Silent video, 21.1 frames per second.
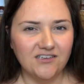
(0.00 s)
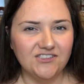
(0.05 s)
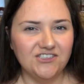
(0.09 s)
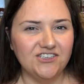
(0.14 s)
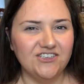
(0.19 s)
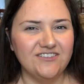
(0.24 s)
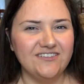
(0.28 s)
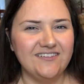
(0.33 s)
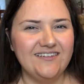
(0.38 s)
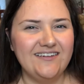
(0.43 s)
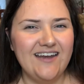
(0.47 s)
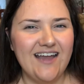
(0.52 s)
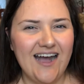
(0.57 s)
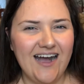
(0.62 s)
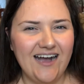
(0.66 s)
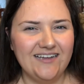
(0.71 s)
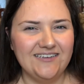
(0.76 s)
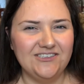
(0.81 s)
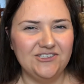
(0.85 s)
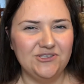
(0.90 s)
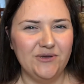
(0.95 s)
you're
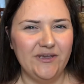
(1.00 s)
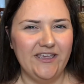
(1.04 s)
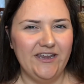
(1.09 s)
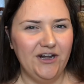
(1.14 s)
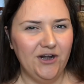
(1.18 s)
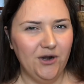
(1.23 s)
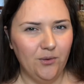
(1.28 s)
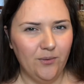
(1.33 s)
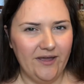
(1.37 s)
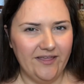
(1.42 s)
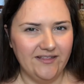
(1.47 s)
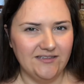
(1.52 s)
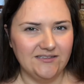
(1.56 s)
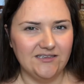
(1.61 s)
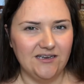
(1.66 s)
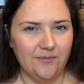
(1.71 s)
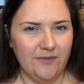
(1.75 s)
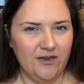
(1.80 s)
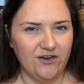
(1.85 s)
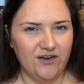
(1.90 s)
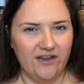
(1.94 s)
not doing it in a way that's
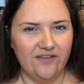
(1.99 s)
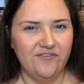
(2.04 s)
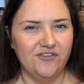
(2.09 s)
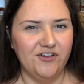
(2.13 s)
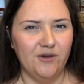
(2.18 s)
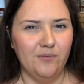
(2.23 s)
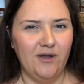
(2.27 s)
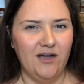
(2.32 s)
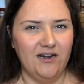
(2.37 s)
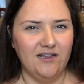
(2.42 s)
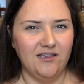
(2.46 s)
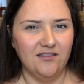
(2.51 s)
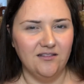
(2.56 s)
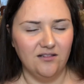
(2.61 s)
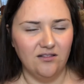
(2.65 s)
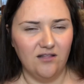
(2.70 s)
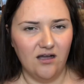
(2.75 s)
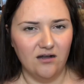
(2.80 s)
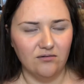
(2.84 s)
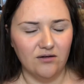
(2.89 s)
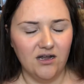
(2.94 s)
gonna be great for your body in the
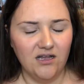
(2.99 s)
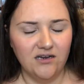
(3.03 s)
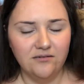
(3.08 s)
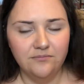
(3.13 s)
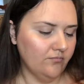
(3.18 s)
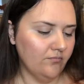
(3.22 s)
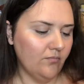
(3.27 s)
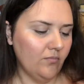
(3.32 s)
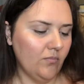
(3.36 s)
long run.